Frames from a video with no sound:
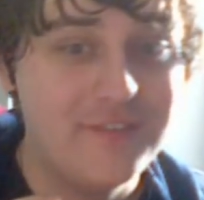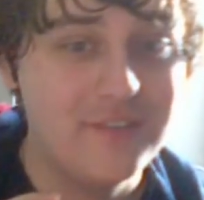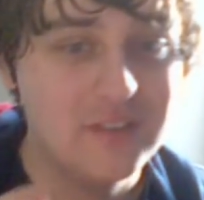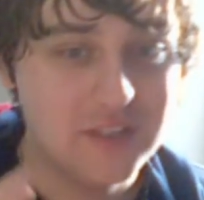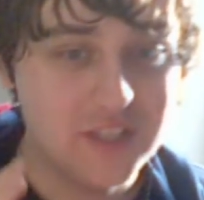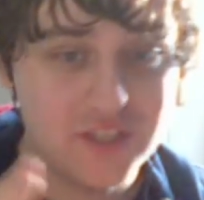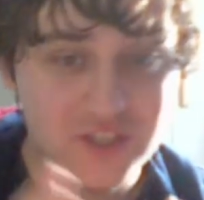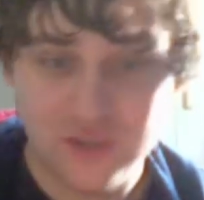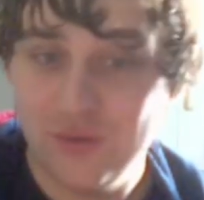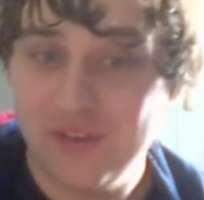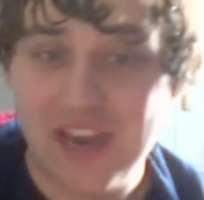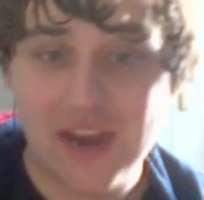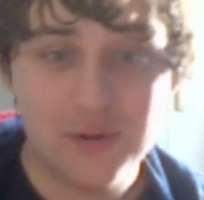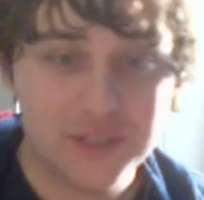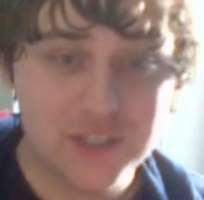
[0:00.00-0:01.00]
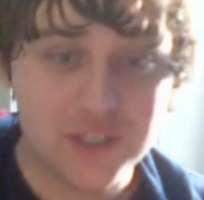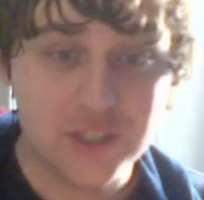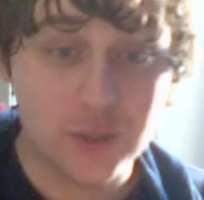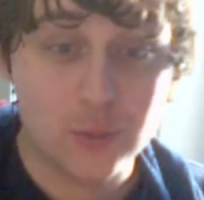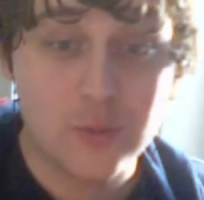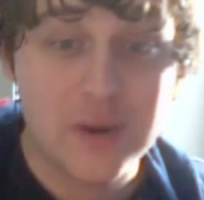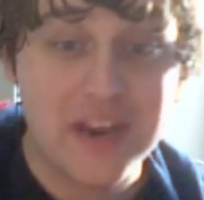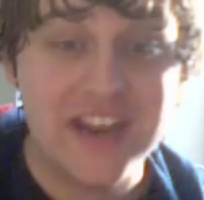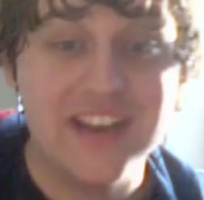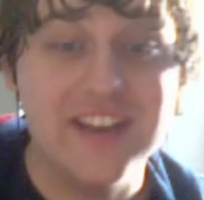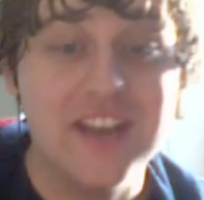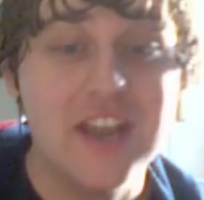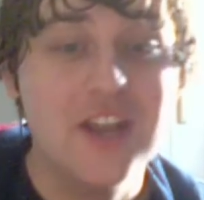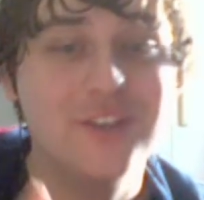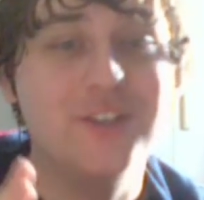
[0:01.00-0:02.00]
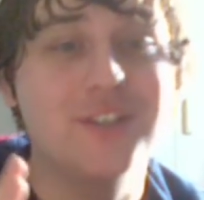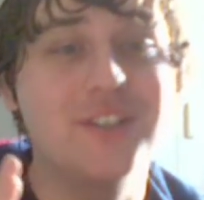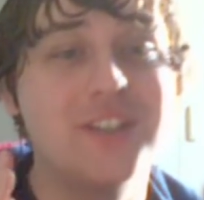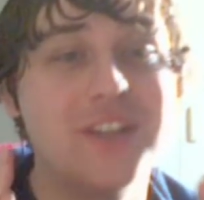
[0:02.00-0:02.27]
the two characters you're in just